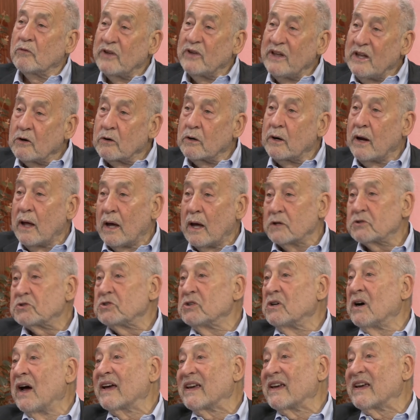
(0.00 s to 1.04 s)
of
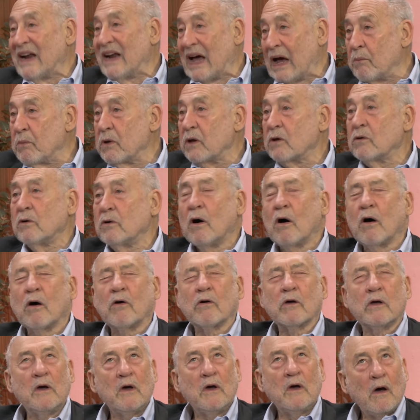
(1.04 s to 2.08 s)
international economic
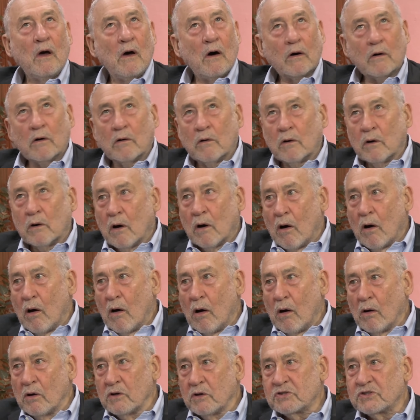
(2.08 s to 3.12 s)
law,
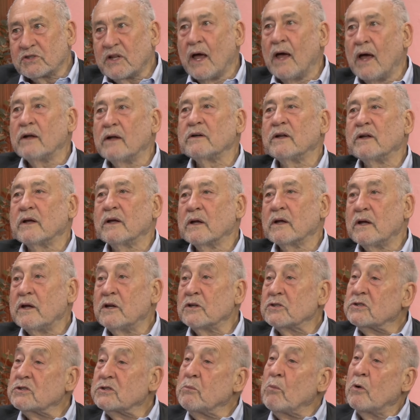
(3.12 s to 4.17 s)
long-standing,
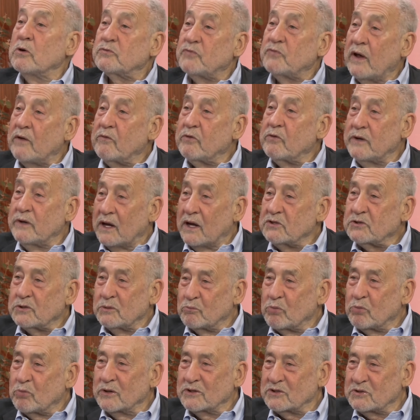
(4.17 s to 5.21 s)
is the most favored
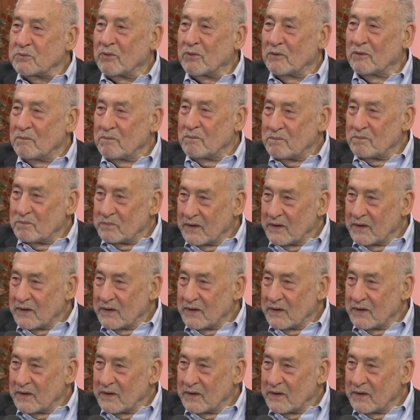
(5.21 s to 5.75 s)
nation principle.